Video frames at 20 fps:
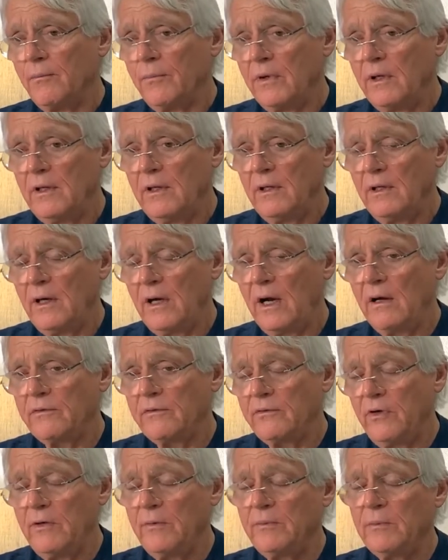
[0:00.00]
in our
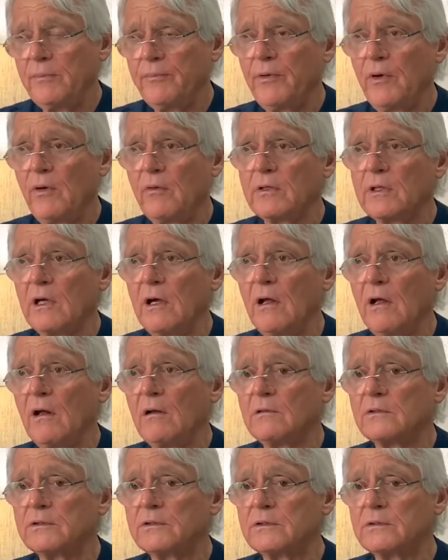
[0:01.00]
treatment
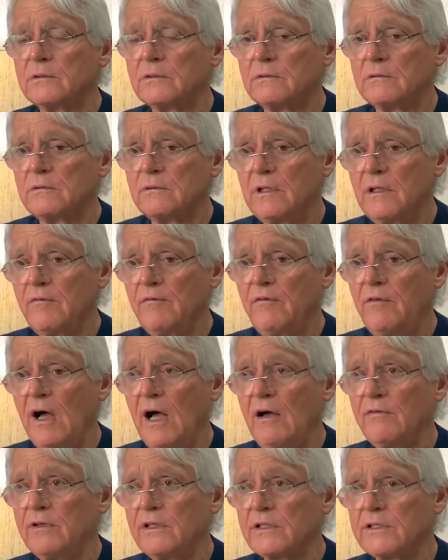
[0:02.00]
protocols
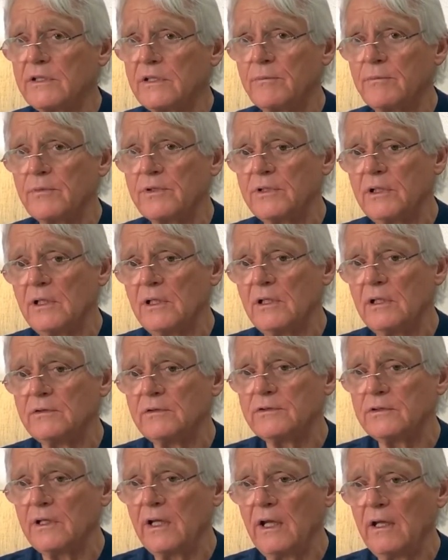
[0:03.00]
involving stem
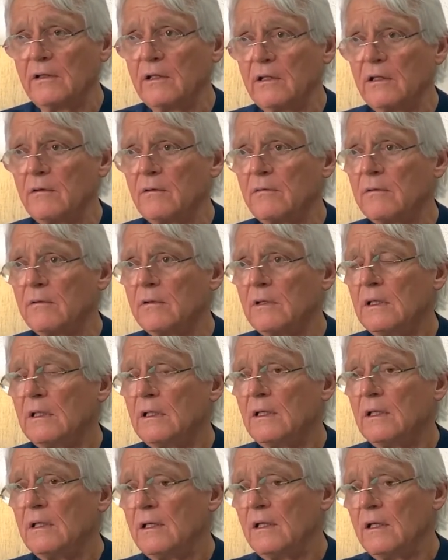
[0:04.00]
cells and
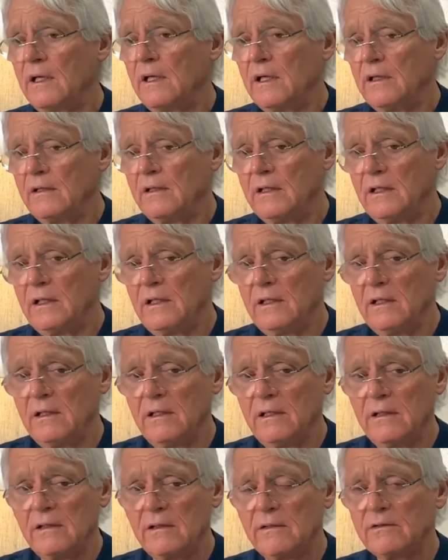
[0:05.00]

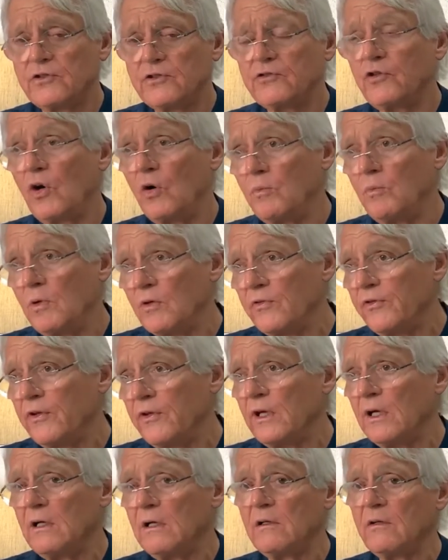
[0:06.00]
the stromal
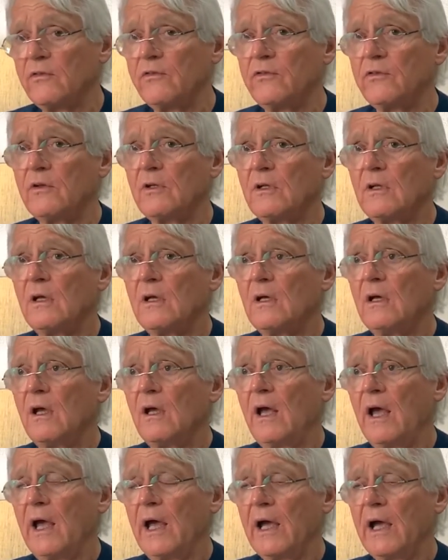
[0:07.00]
cells,
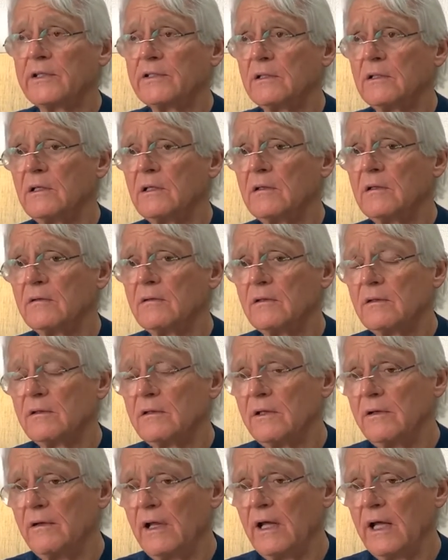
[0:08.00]
actually,
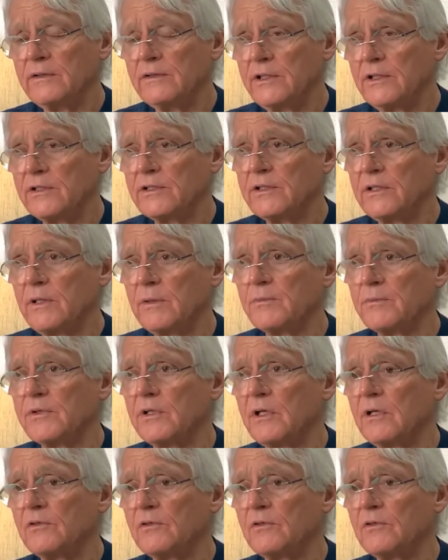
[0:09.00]
they're not just stem cells,